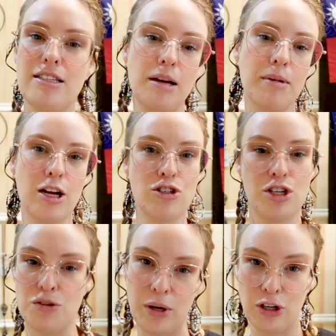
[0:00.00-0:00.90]
some
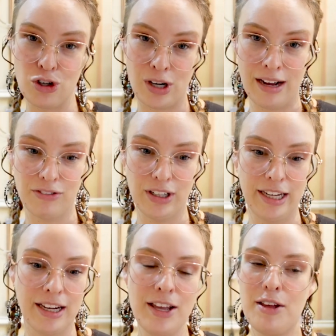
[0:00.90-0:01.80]
countries when you're
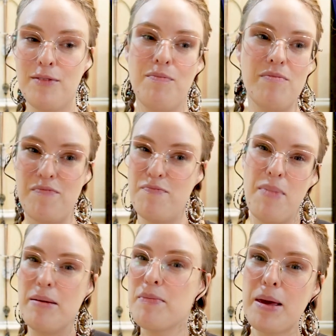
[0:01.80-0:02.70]
traveling,
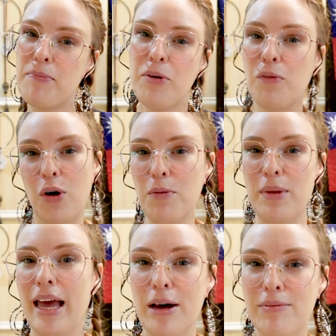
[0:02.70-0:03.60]
maybe people won't
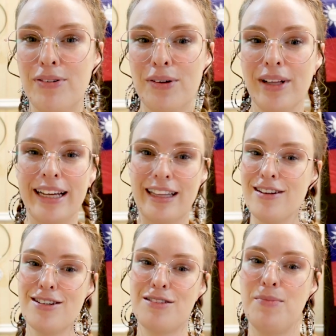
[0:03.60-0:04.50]
be helpful. Like they'll
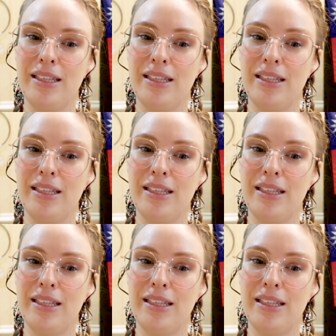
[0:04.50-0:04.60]
just be